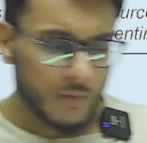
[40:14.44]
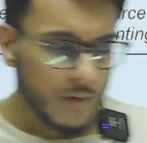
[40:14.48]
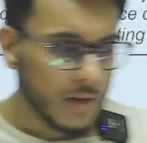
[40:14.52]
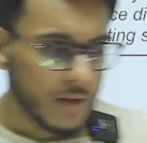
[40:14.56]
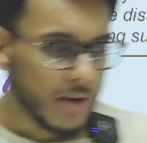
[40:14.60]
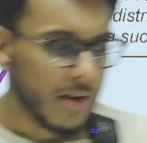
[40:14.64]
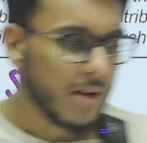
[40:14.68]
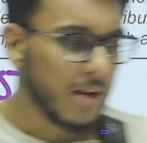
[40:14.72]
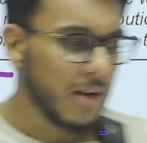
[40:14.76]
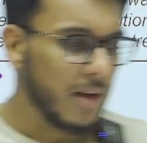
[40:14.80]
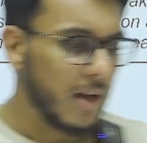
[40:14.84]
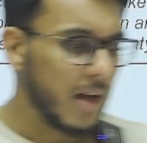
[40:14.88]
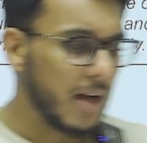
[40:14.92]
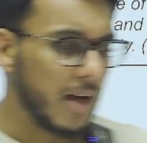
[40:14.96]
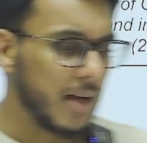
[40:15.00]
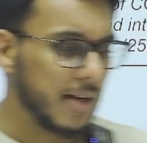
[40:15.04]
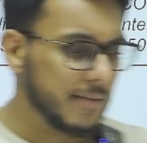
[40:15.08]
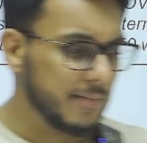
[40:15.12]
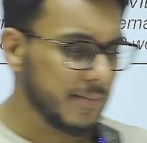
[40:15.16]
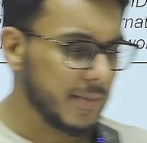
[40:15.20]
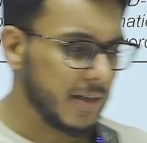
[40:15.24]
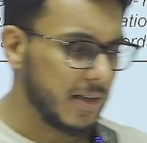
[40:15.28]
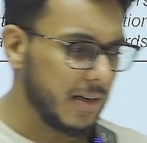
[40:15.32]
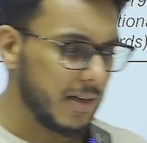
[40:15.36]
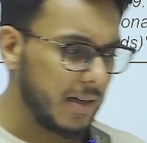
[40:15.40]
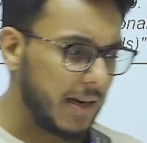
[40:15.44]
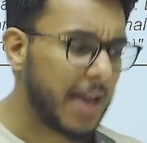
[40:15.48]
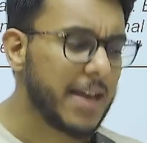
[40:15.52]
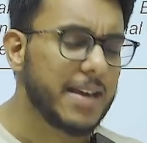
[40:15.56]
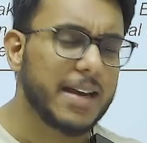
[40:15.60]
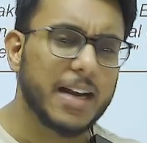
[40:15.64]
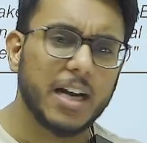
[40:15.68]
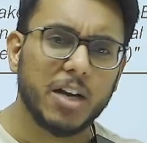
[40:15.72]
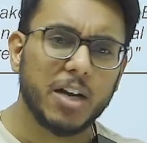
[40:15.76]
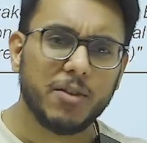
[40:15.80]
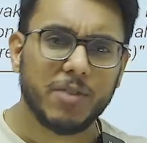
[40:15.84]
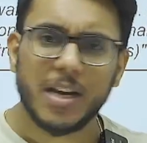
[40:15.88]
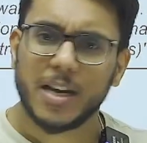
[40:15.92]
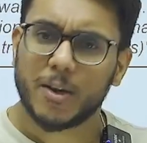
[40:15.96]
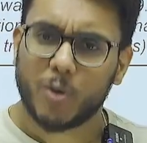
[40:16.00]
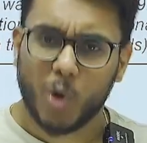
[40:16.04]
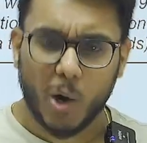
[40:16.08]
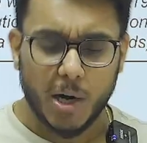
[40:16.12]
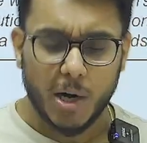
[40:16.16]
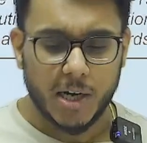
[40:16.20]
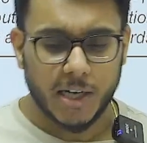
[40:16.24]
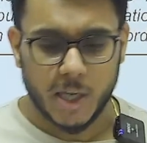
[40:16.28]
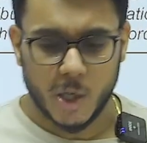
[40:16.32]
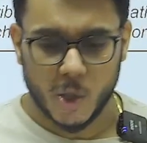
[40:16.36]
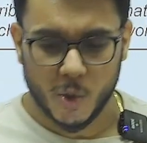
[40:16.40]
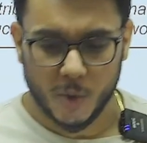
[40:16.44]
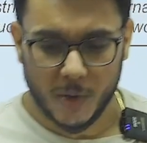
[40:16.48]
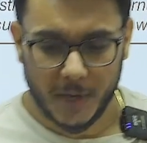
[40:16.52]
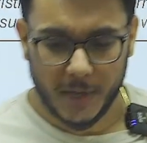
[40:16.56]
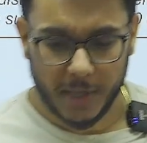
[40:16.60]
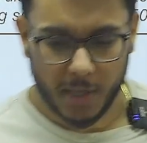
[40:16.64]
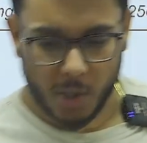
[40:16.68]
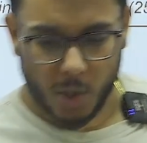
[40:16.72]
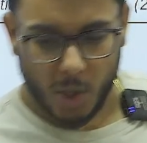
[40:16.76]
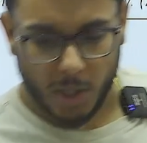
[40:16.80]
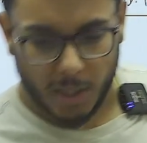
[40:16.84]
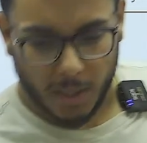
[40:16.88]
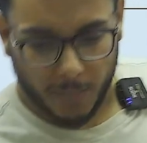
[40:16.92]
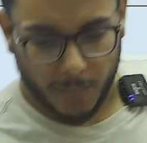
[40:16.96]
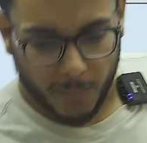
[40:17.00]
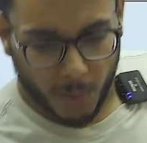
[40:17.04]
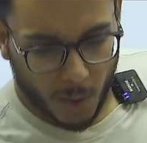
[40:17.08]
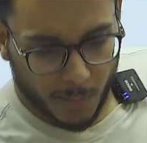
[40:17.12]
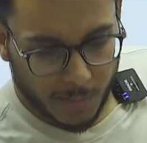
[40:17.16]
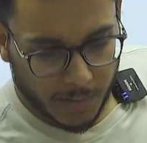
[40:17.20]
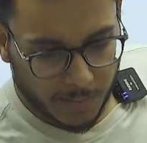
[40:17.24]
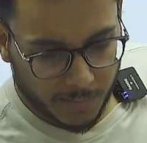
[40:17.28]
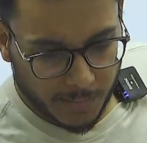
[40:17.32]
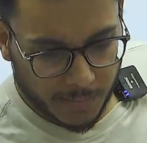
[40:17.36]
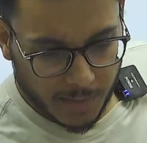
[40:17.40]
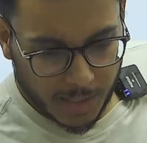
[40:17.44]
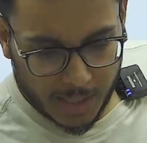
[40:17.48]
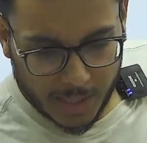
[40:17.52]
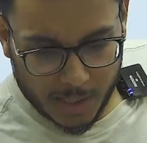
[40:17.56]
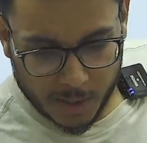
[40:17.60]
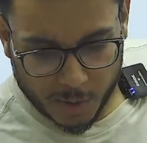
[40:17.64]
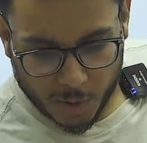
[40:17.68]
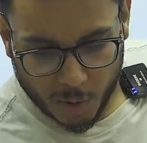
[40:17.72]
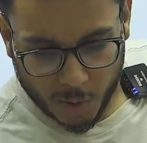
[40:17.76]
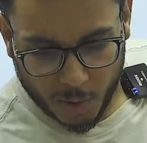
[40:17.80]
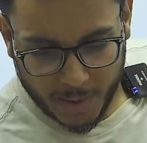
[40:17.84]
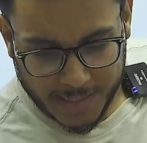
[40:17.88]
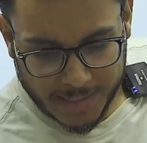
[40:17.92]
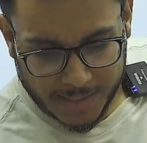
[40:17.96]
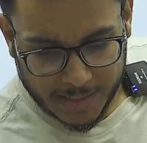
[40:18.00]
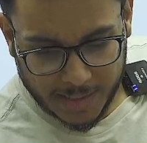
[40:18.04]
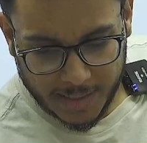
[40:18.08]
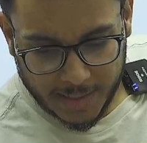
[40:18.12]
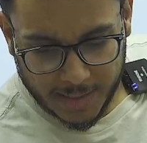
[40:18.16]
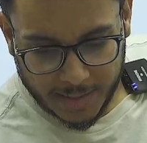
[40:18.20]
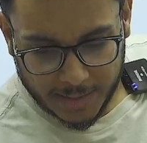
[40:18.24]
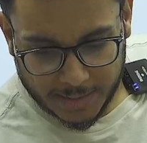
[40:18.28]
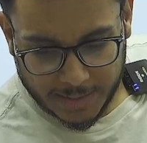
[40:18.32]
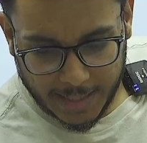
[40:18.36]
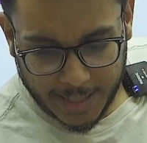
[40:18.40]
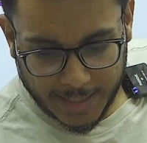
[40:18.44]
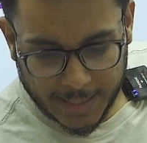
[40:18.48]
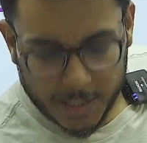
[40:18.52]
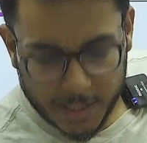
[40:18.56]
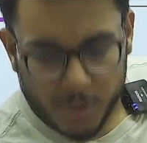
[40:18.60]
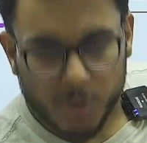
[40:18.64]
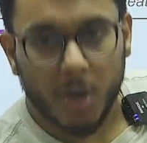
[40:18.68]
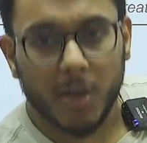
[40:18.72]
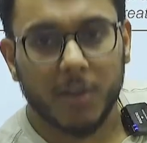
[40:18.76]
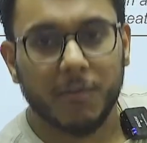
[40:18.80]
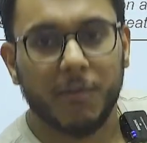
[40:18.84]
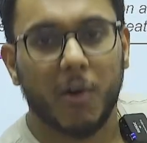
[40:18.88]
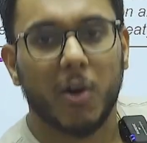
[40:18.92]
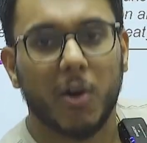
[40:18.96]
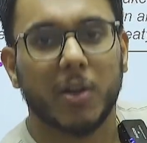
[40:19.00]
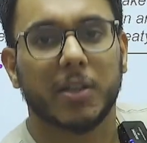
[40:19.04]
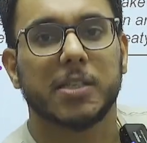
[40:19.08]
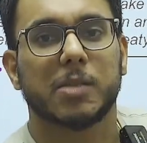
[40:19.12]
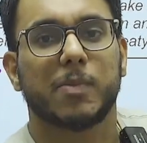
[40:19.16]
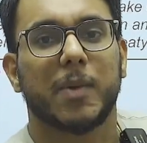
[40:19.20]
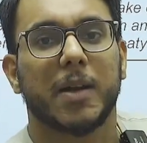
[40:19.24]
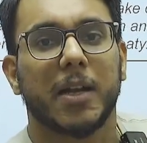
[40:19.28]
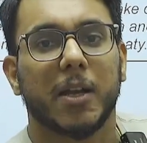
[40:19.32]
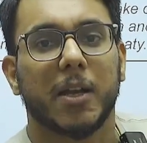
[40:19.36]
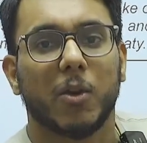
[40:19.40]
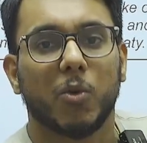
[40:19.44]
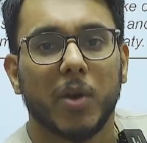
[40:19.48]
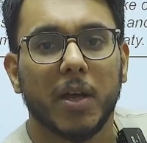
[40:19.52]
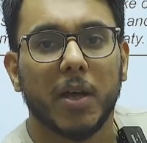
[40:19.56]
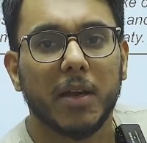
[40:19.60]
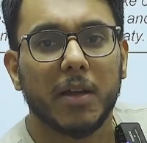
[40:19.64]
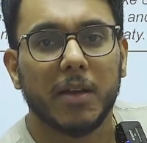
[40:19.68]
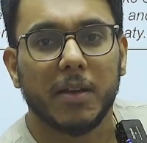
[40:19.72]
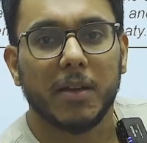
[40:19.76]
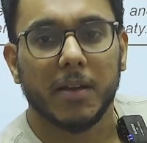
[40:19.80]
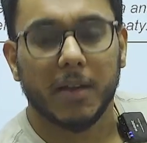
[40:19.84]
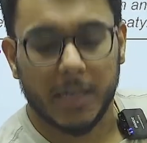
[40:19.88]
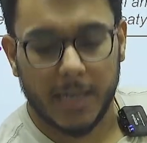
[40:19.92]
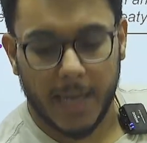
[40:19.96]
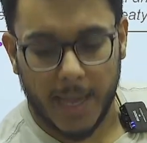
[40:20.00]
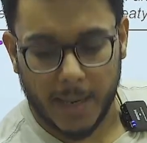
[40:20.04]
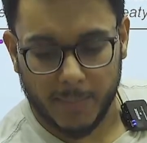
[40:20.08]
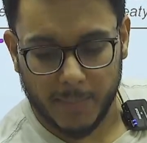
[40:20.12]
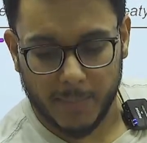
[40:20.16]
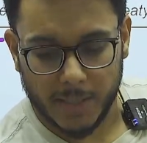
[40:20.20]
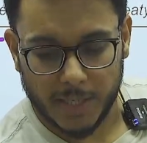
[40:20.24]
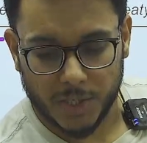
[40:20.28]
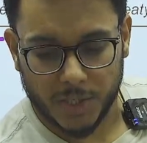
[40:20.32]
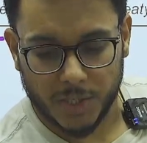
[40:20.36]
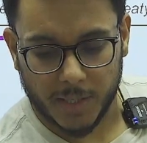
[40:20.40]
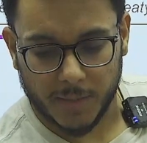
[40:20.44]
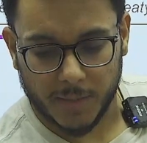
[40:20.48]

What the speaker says: like it, will continue it, not a problem. So guys, that is all for this particular dimension.